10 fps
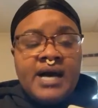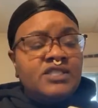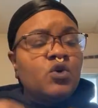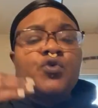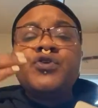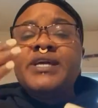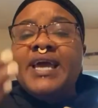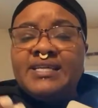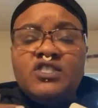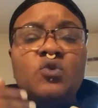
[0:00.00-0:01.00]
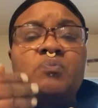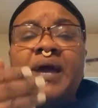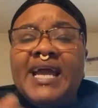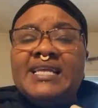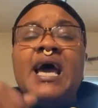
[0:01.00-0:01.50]
So create, so
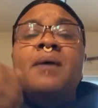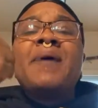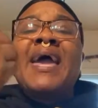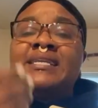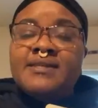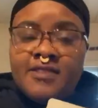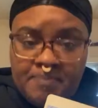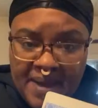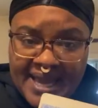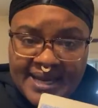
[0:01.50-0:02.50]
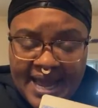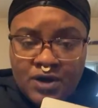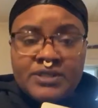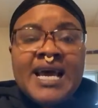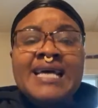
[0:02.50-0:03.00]
paint the pain
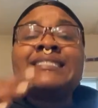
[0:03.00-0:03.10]
out,